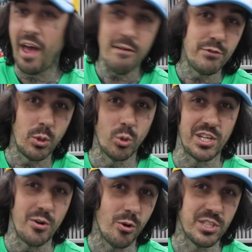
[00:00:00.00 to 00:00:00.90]
every
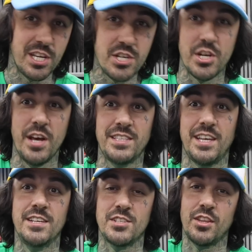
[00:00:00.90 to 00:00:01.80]
hoodie or
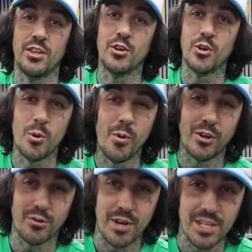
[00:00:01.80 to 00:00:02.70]
t-shirt is the new
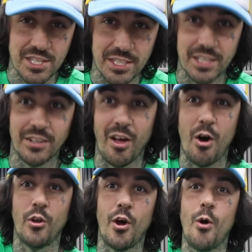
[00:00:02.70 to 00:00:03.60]
crazy deal
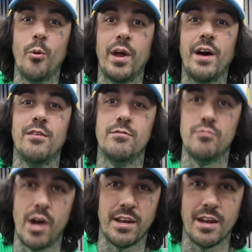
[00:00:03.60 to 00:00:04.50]
on Owner
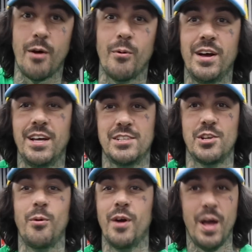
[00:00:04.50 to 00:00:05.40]
right now.
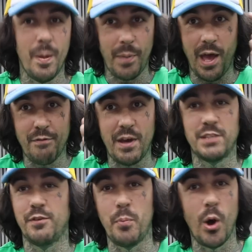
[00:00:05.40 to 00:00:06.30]
So perfect
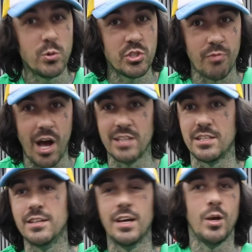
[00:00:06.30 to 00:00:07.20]
for post
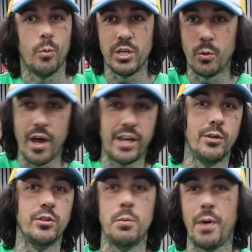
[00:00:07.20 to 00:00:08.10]
riding, when you're working
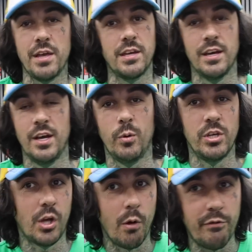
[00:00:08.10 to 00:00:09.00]
on your bike, when
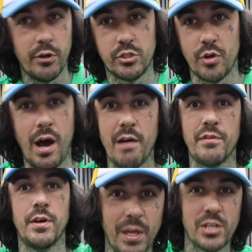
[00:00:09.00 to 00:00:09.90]
you're going for a
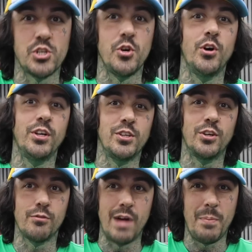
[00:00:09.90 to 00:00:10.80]
drive. Make sure you
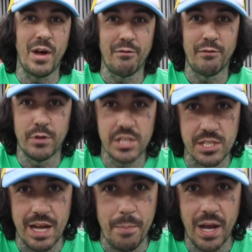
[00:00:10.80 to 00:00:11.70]
grab a free
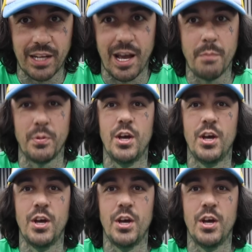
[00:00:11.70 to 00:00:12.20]
snapback cap